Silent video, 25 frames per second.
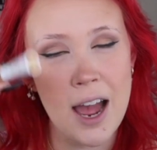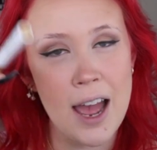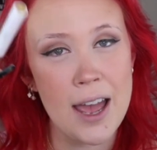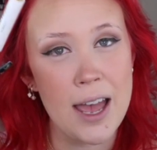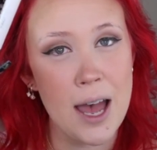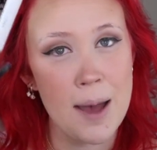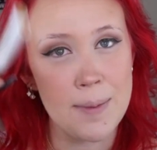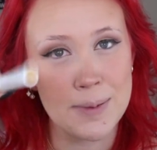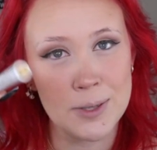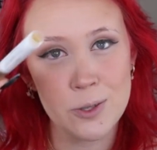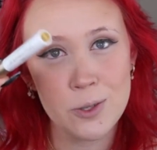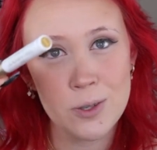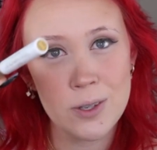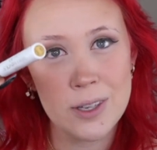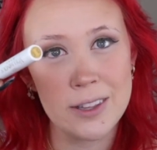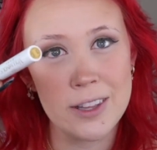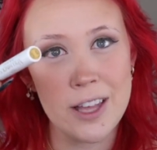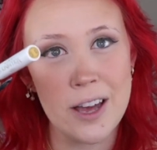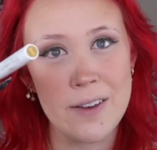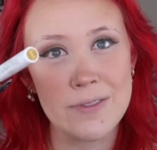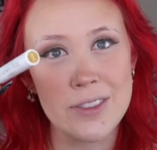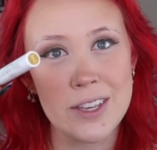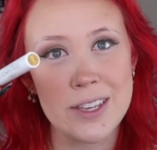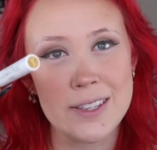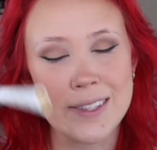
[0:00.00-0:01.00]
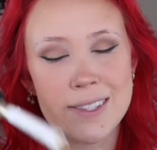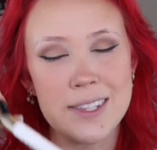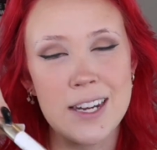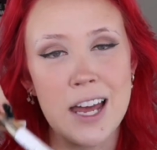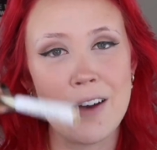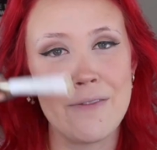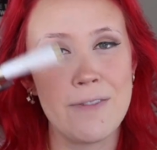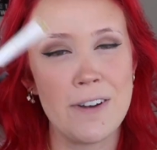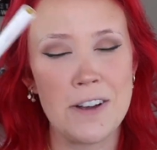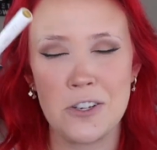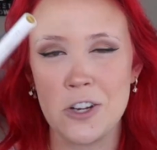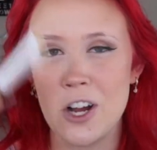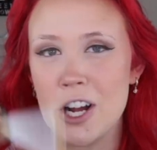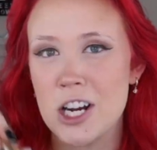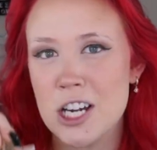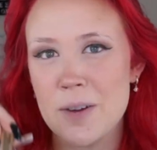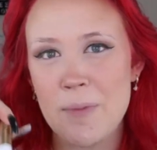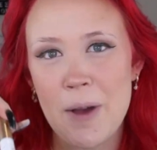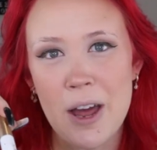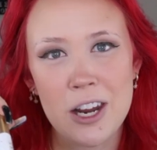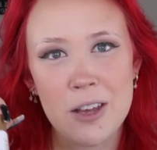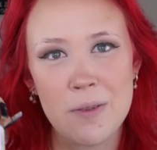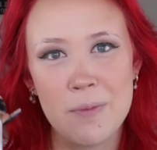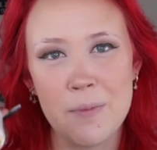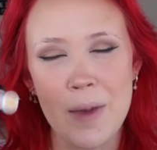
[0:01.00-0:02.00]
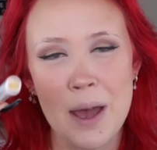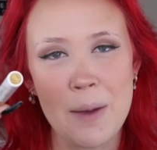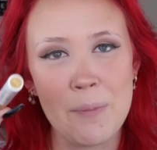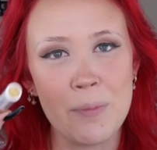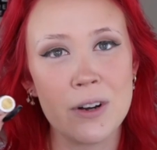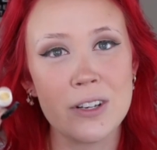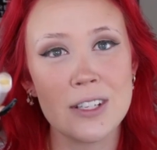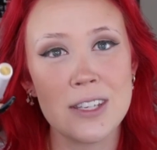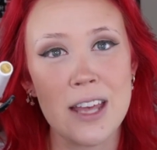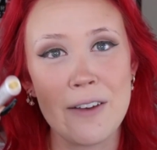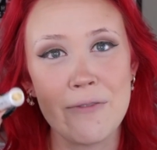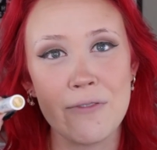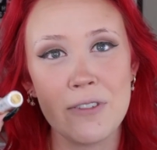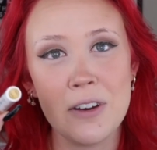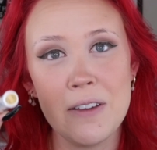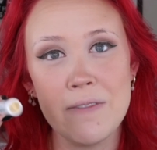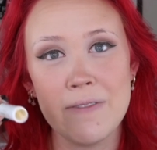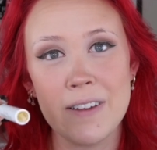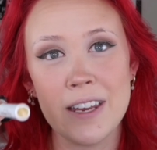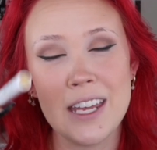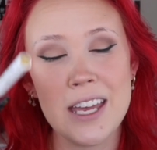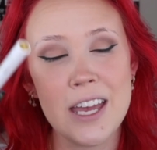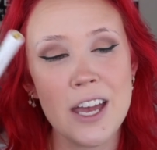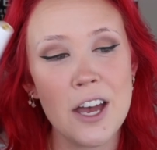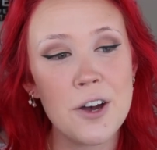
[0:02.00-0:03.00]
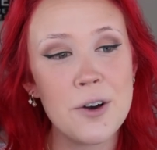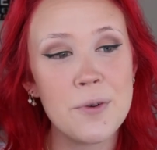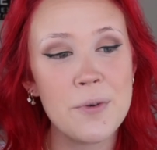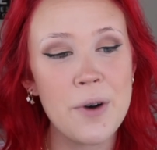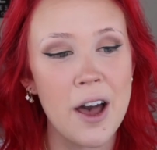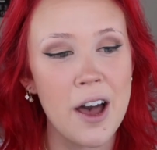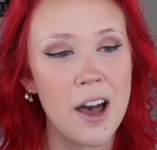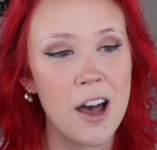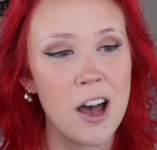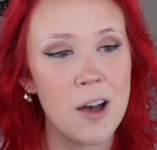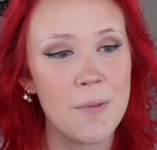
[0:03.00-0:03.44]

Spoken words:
I absolutely love this stuff. I talked about it in my Persephone video.